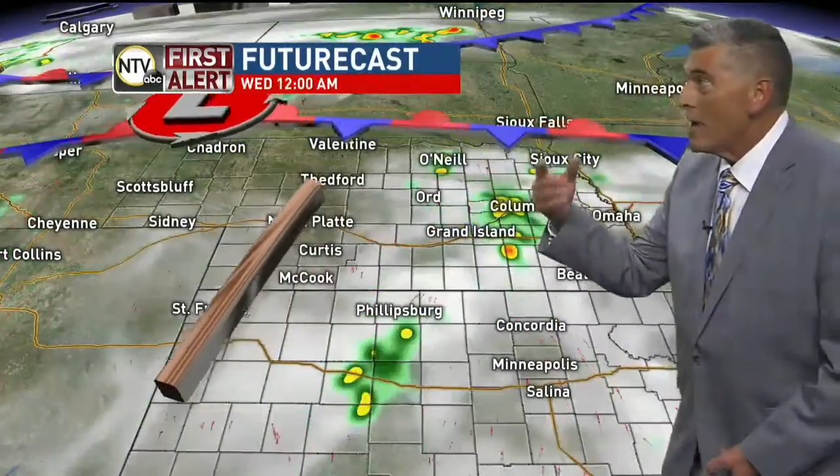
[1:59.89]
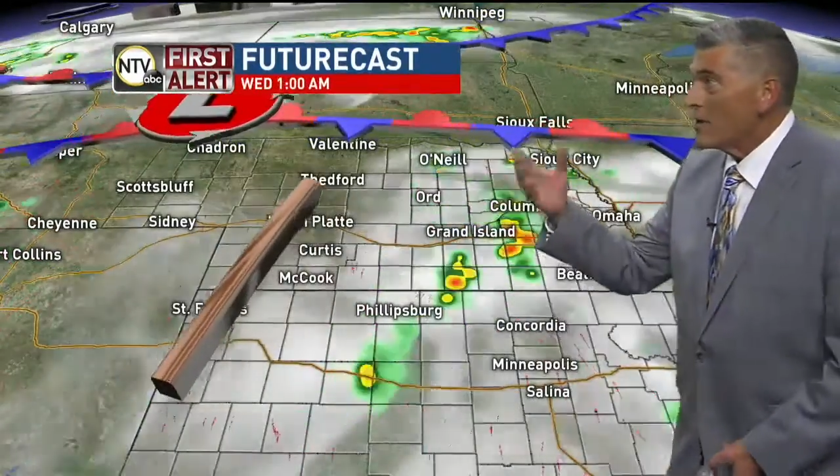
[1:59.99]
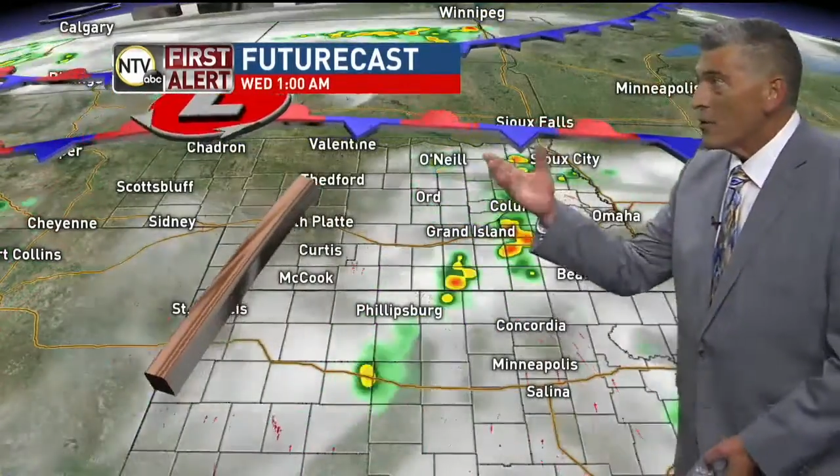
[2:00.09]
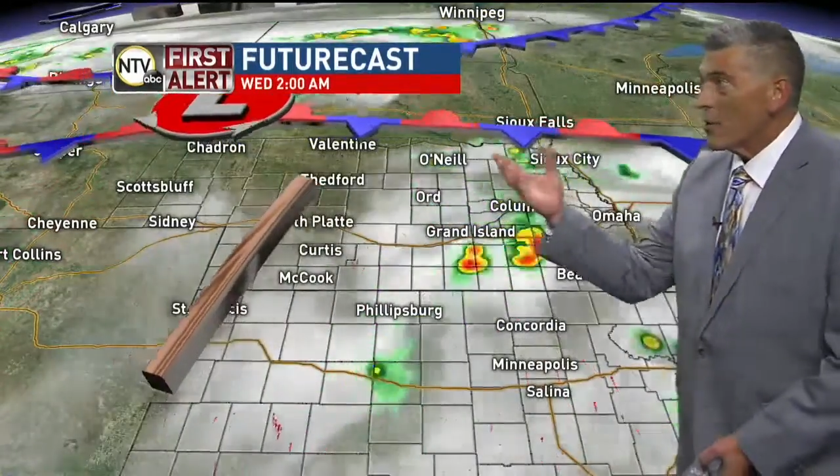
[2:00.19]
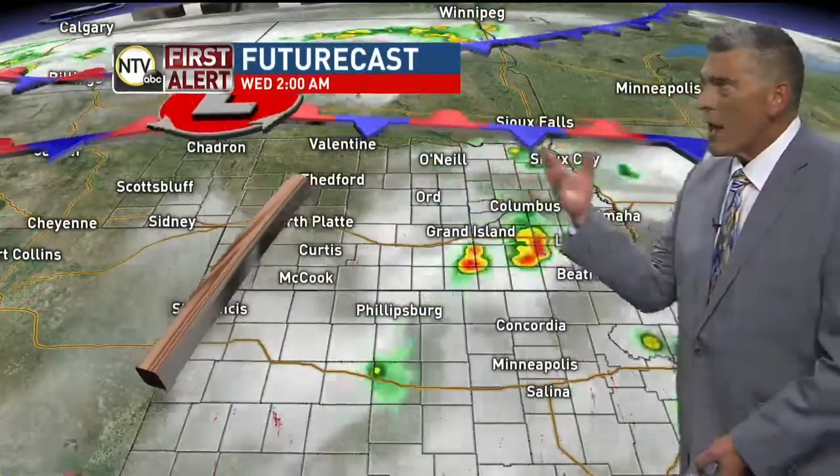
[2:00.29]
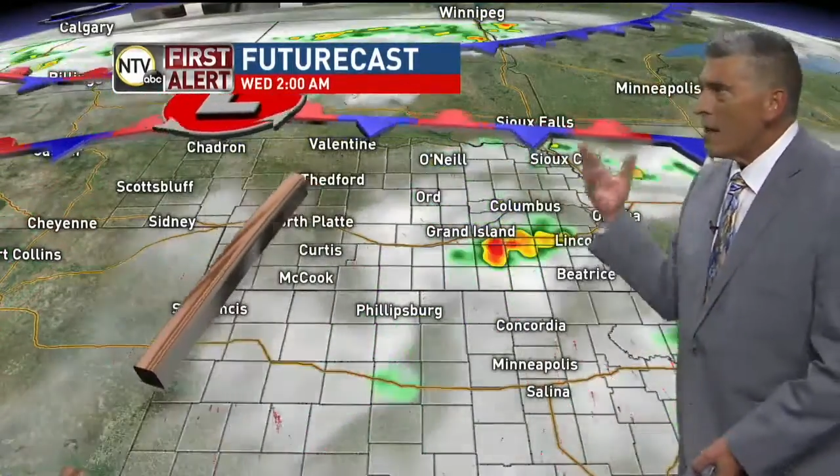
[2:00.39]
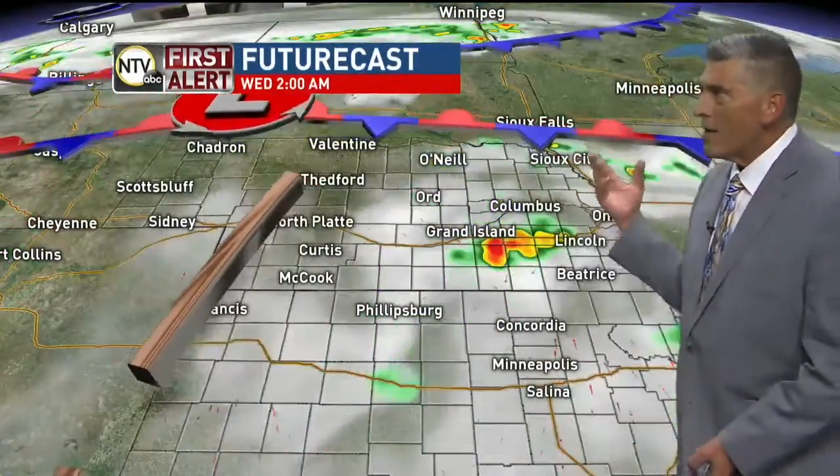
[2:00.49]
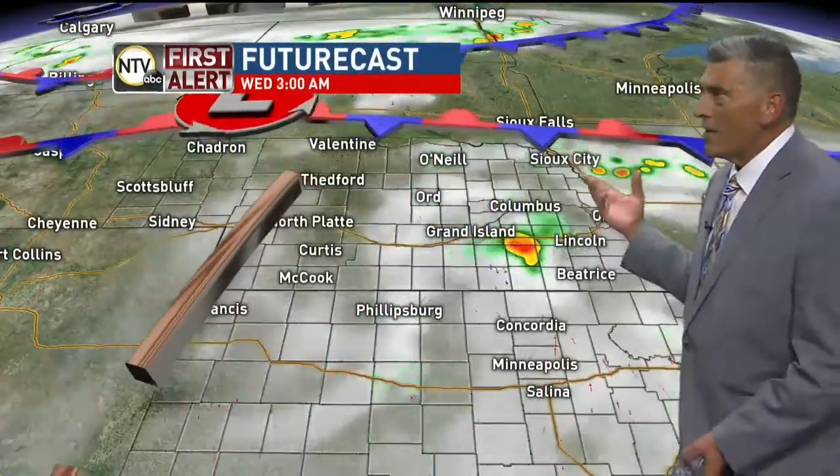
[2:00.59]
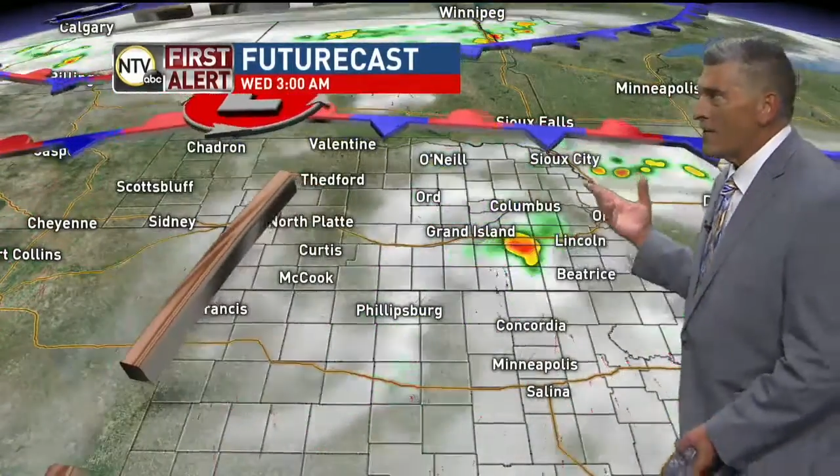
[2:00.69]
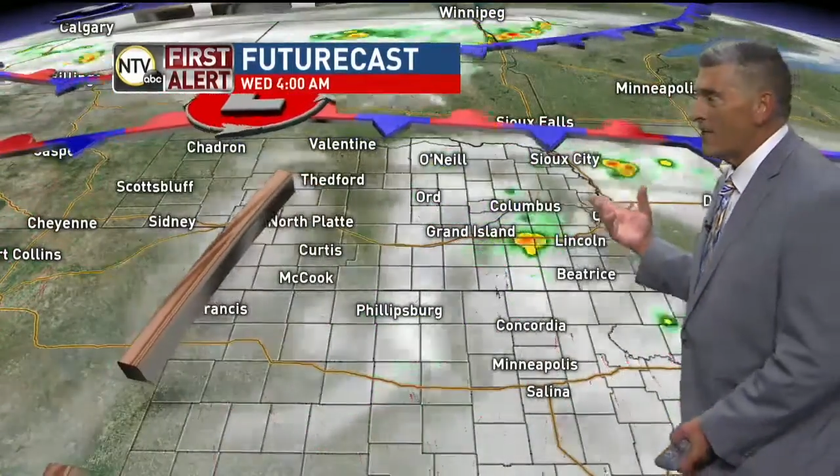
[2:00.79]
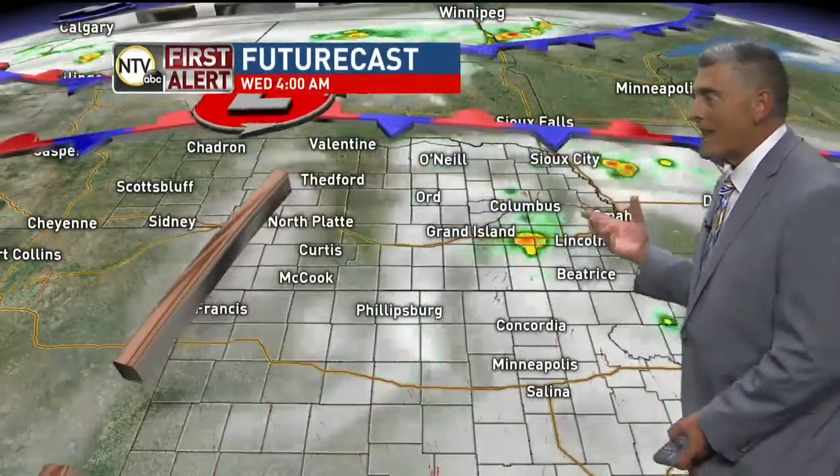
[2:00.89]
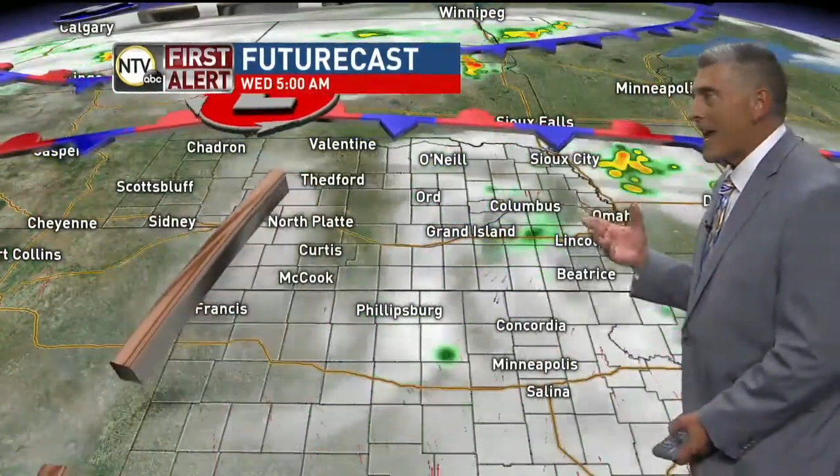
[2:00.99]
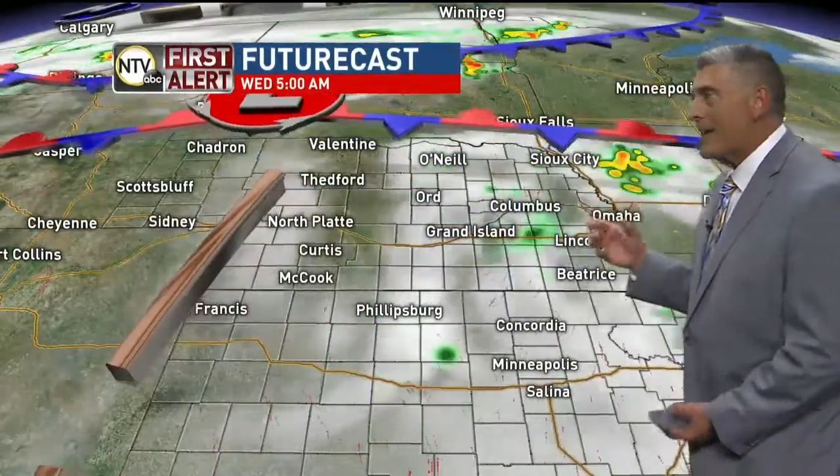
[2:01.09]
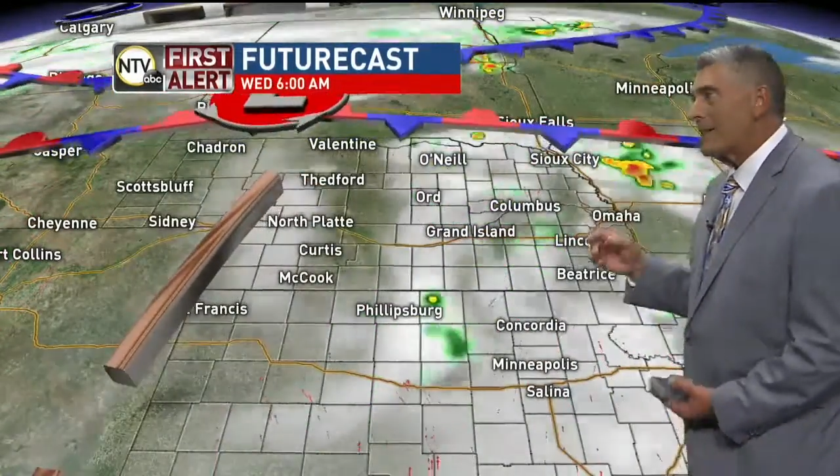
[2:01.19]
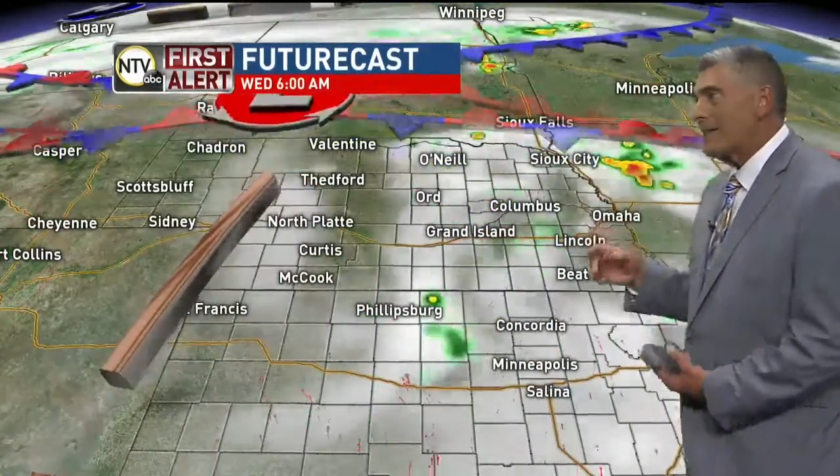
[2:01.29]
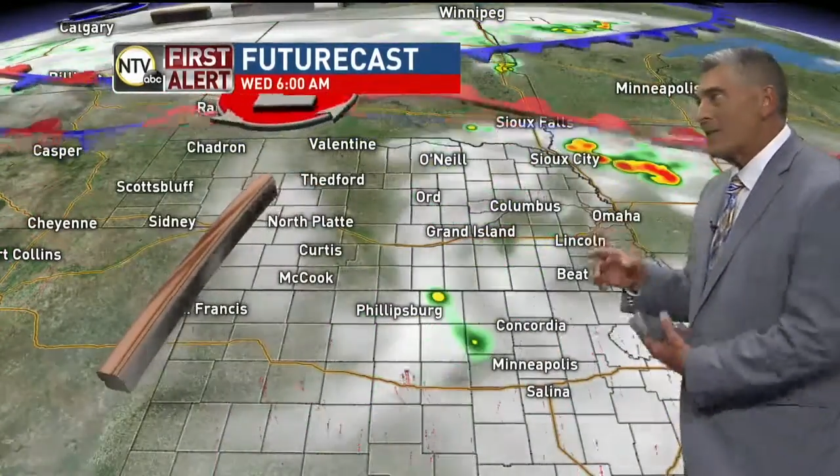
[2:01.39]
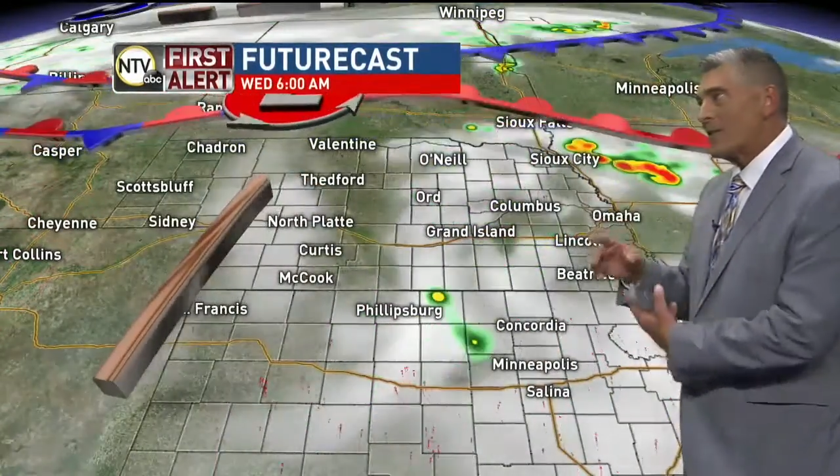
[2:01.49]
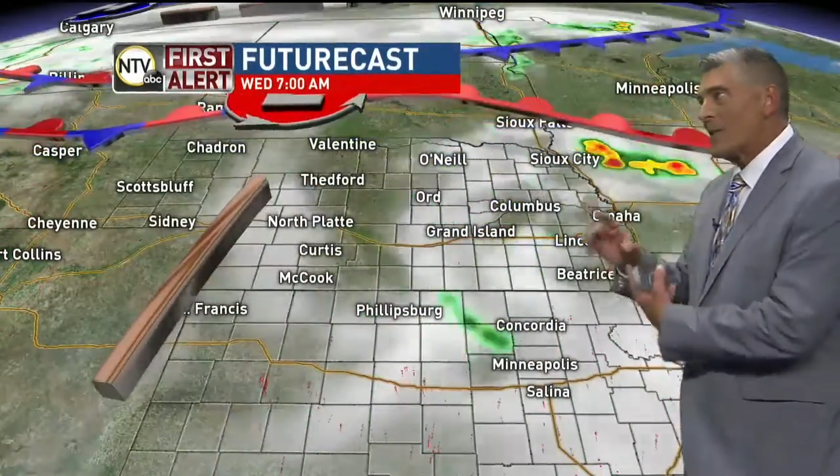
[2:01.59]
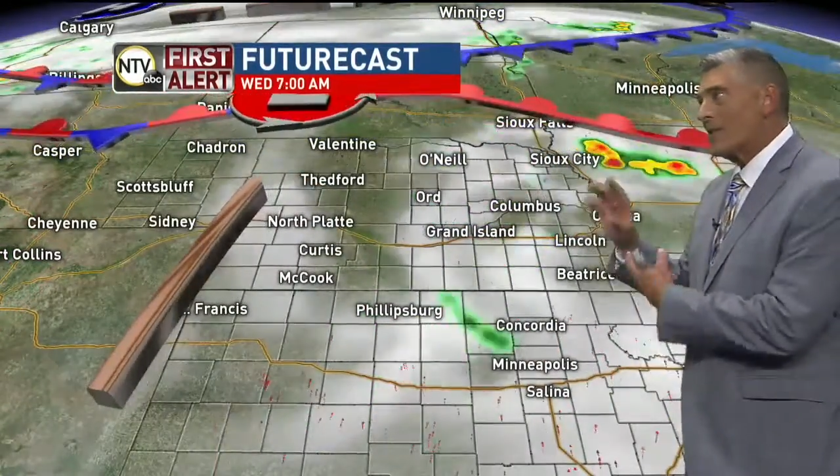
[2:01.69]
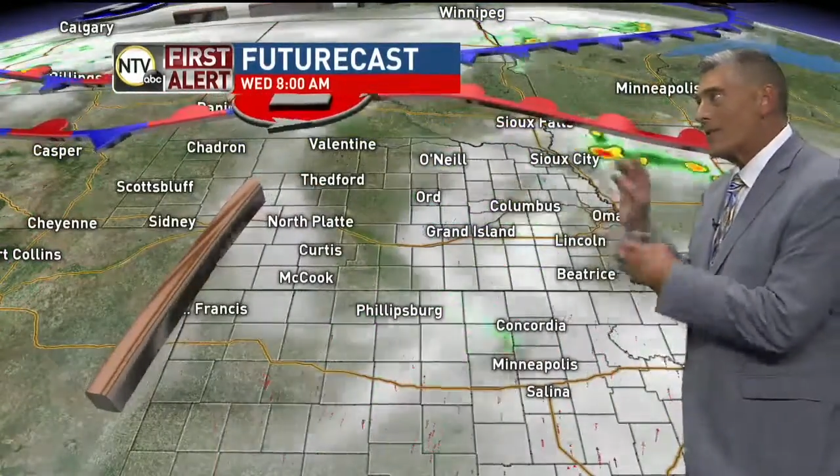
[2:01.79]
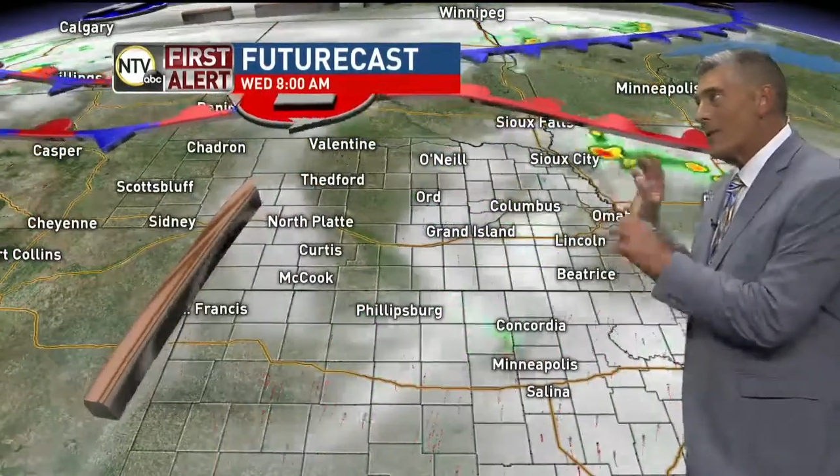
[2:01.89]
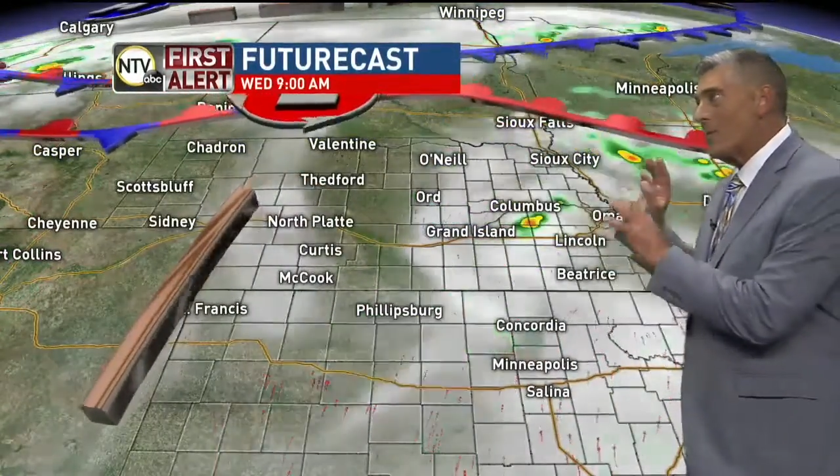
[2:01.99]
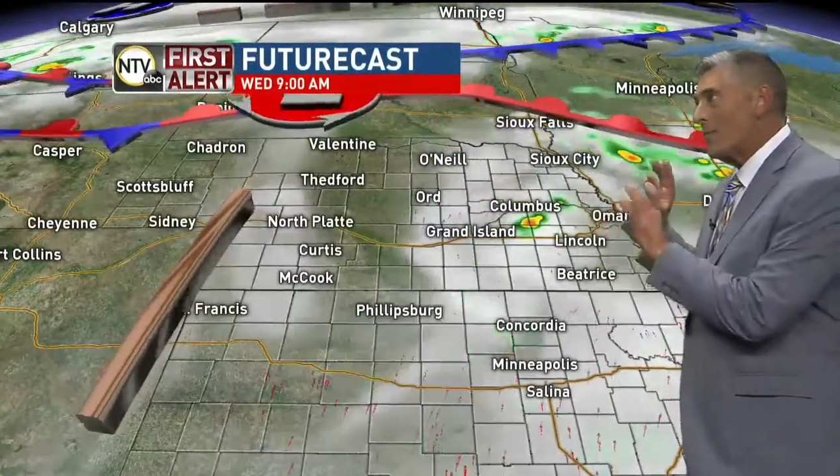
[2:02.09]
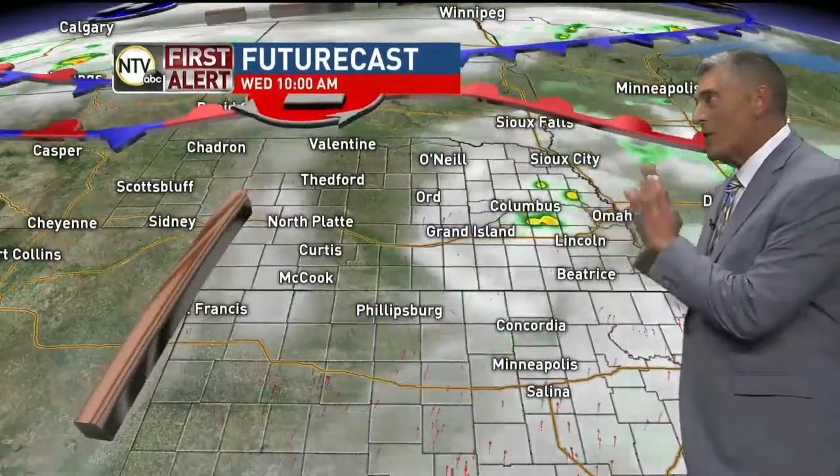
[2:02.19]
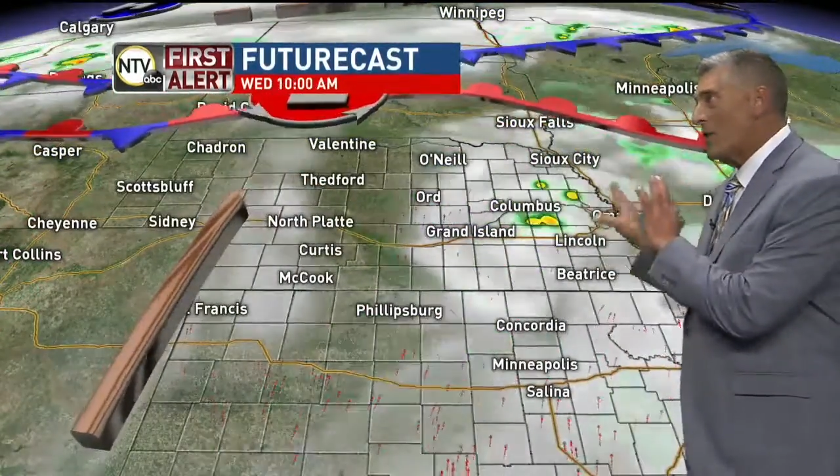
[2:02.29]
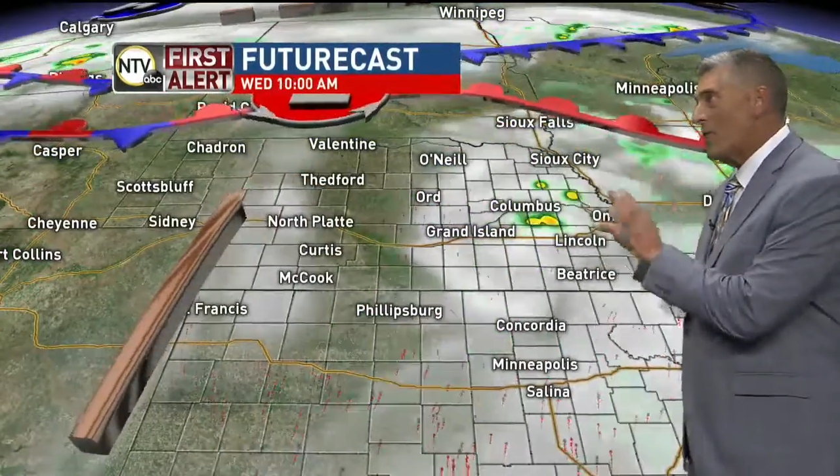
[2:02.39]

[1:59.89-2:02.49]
So, kind of a stagnant system. The